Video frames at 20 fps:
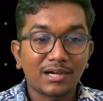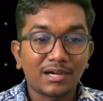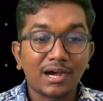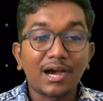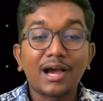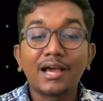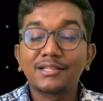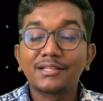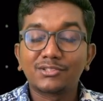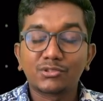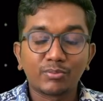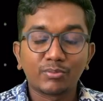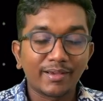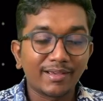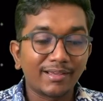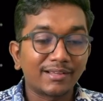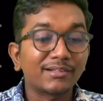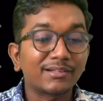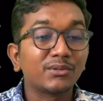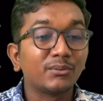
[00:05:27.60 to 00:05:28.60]
I
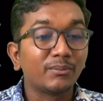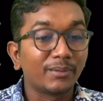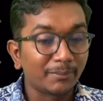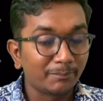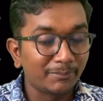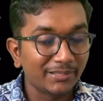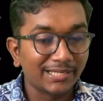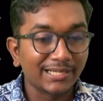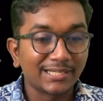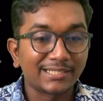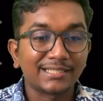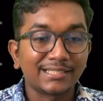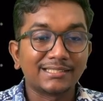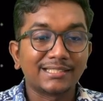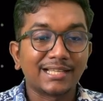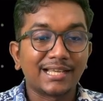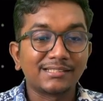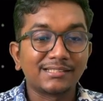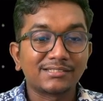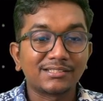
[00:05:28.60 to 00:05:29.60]
swear you will be getting
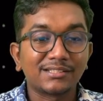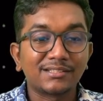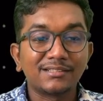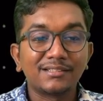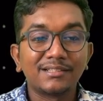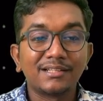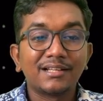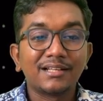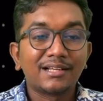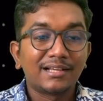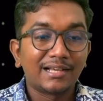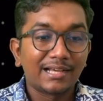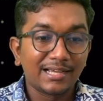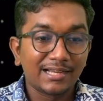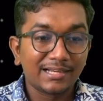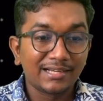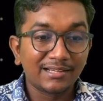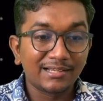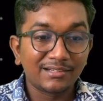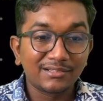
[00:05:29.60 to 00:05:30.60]
the answer,
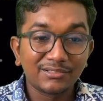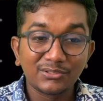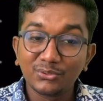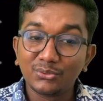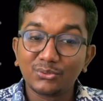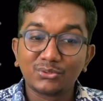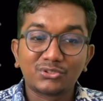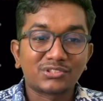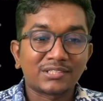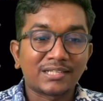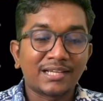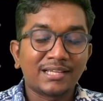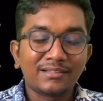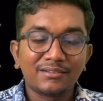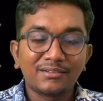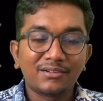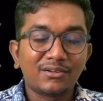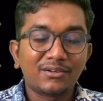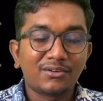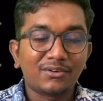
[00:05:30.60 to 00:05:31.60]
and you try.
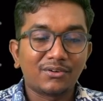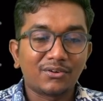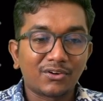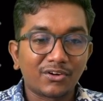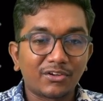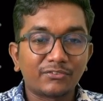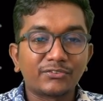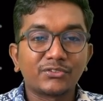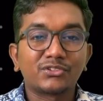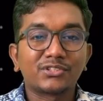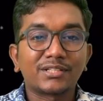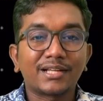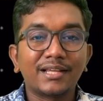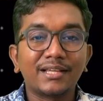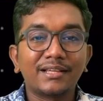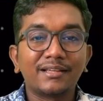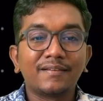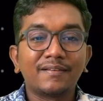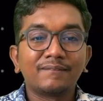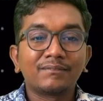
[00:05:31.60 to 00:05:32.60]
All of you
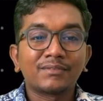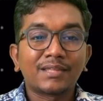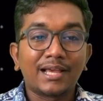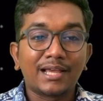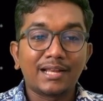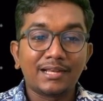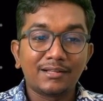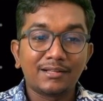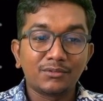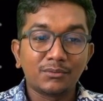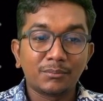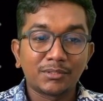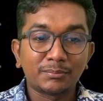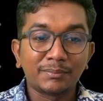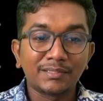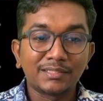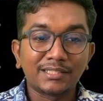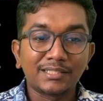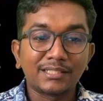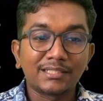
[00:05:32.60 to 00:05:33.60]
try, and you must
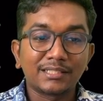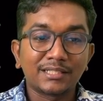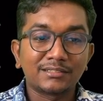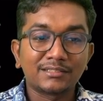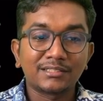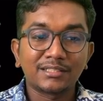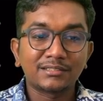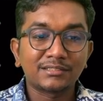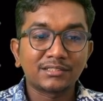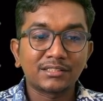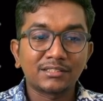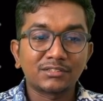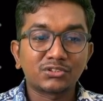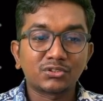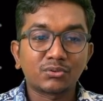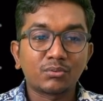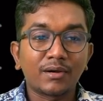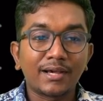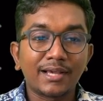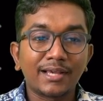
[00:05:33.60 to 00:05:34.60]
be thinking that sir,
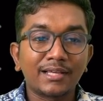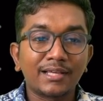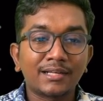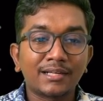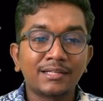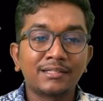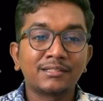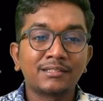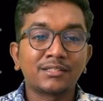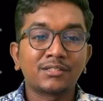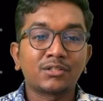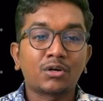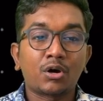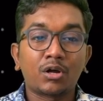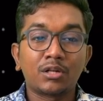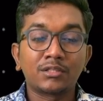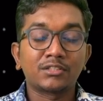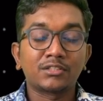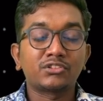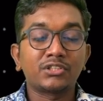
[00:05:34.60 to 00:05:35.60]
square and
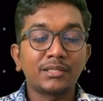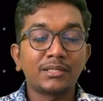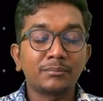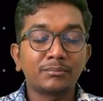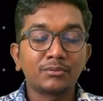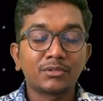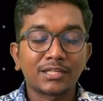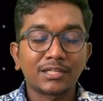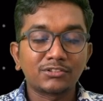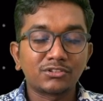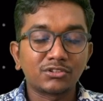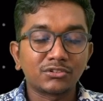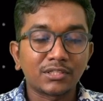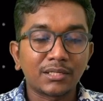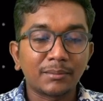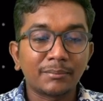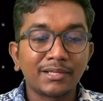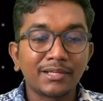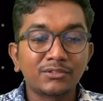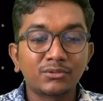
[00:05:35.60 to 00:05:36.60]
all the 3 raised to
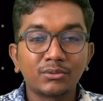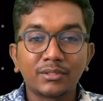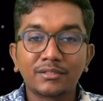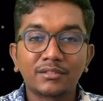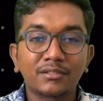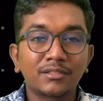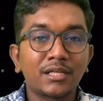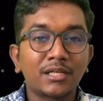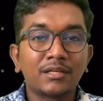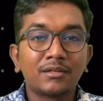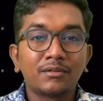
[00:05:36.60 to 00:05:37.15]
3 by 2 and